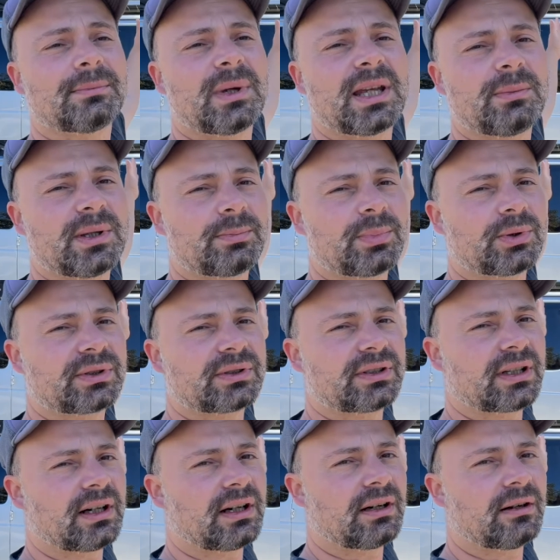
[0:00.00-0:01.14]
maybe put
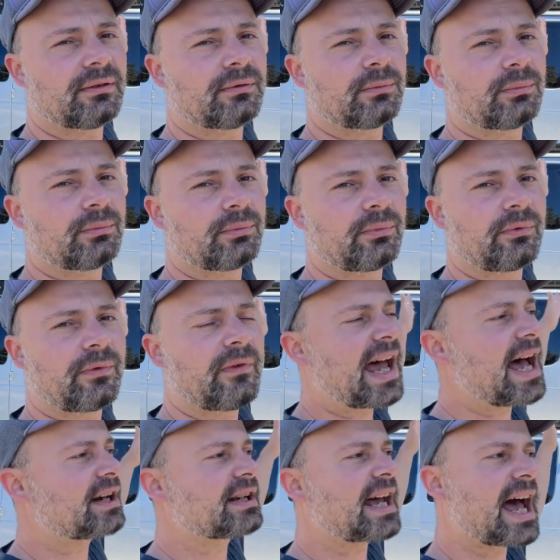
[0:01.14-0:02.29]

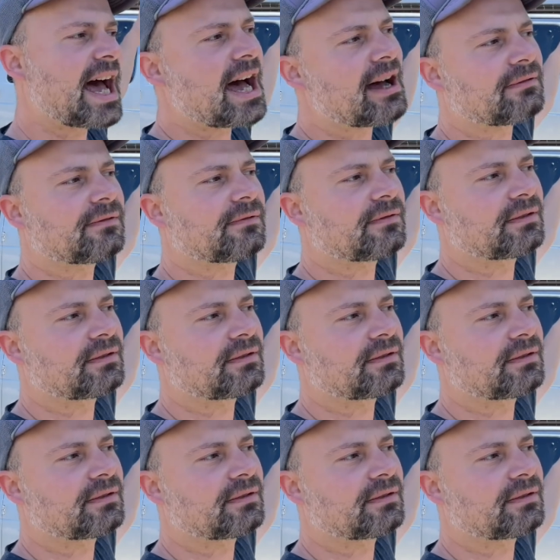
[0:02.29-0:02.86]
van half with the